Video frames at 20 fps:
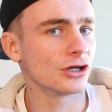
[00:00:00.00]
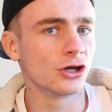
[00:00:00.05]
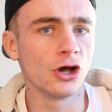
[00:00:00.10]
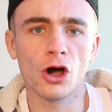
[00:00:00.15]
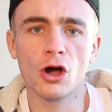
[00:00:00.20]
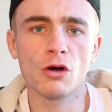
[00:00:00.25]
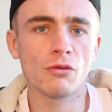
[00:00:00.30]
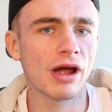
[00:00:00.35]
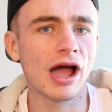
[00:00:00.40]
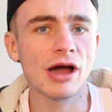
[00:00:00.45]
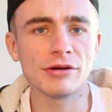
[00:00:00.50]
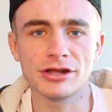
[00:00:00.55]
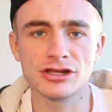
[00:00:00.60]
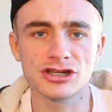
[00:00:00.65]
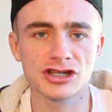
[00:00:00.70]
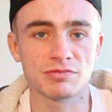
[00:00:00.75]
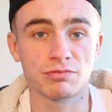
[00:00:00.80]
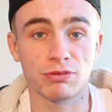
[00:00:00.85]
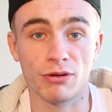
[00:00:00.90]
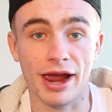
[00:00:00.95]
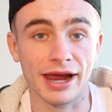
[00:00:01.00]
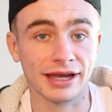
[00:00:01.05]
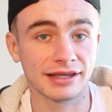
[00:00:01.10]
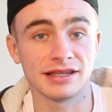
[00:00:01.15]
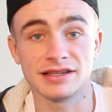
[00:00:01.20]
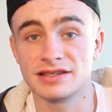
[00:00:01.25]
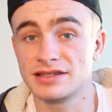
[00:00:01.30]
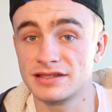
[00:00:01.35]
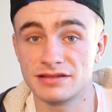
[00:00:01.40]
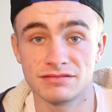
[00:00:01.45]
go around and just
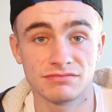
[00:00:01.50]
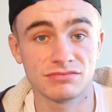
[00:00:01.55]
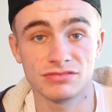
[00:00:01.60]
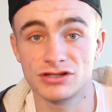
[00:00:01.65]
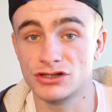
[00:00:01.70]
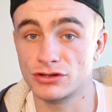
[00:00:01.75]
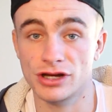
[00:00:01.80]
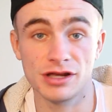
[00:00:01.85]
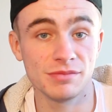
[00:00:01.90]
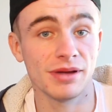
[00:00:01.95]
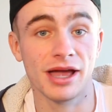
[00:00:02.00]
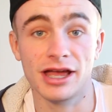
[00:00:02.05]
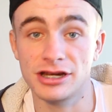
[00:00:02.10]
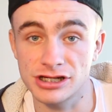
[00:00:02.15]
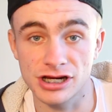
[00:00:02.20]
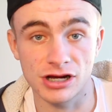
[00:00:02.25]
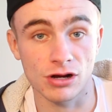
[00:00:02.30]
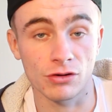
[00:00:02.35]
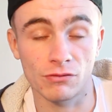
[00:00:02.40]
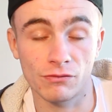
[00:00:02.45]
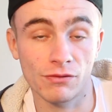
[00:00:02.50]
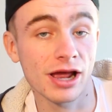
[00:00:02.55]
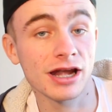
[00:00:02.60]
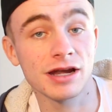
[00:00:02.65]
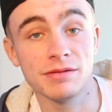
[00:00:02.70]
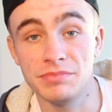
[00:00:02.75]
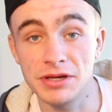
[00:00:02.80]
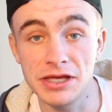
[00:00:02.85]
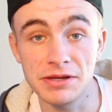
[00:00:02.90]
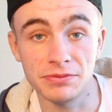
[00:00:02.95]
practice street magic on
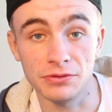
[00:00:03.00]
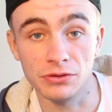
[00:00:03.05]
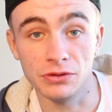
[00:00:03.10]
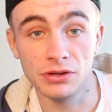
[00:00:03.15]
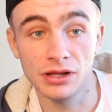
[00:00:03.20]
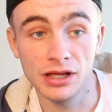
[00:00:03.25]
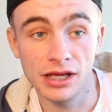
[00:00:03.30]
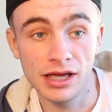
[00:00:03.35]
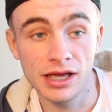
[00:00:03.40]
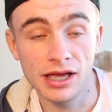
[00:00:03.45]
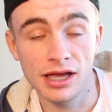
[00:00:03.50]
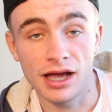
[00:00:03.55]
random people,